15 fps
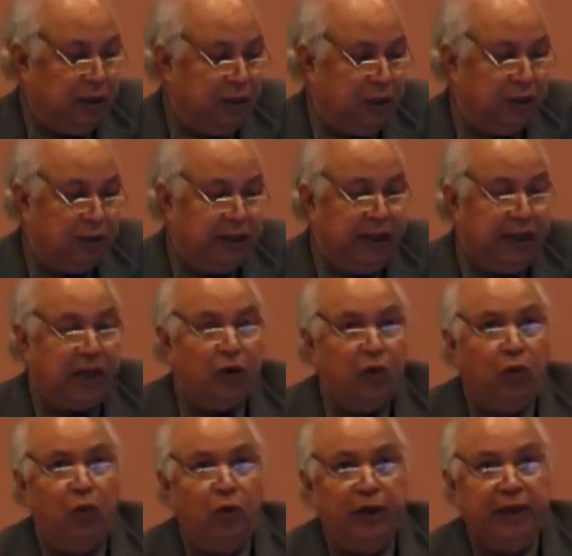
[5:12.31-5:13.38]
there are
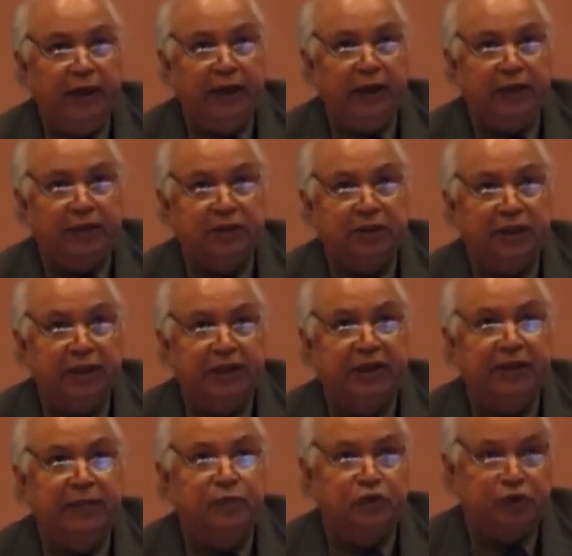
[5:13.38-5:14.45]
only 30
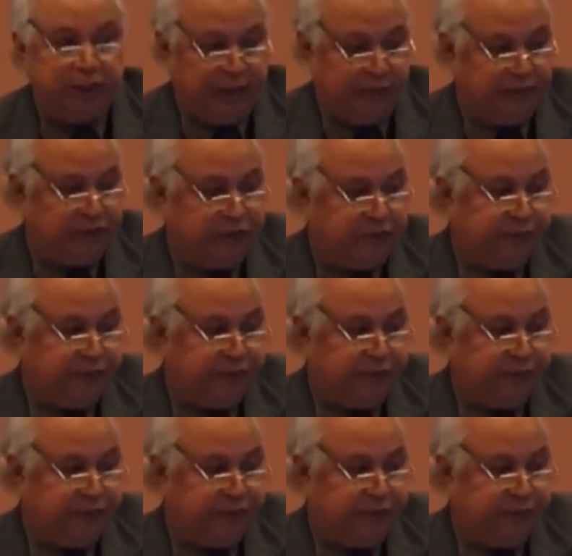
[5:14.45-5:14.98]
Muslims.